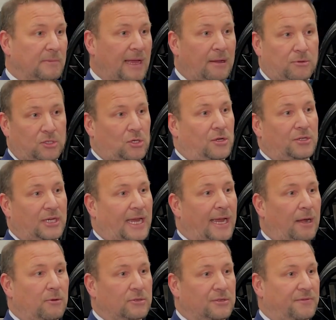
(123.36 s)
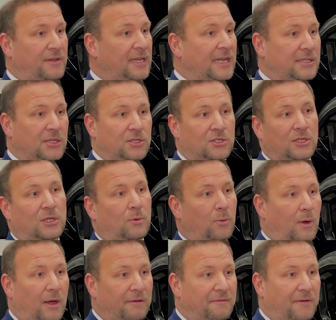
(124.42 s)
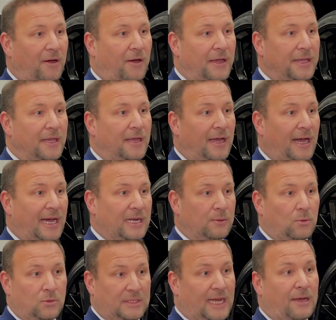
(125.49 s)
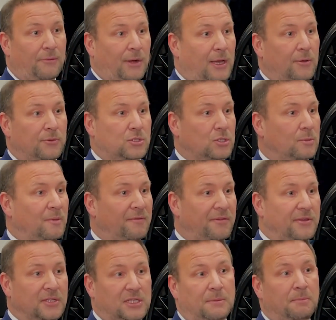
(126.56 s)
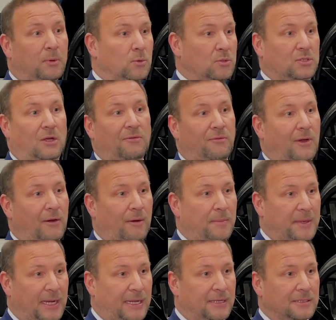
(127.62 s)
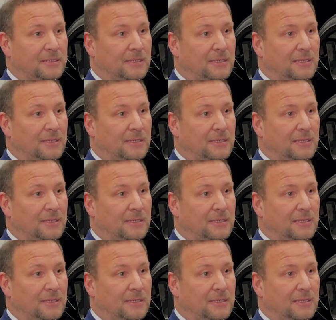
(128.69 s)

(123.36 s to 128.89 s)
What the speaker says: outside your house of connecting to your Wi-Fi, and it will download some of the simple software updates.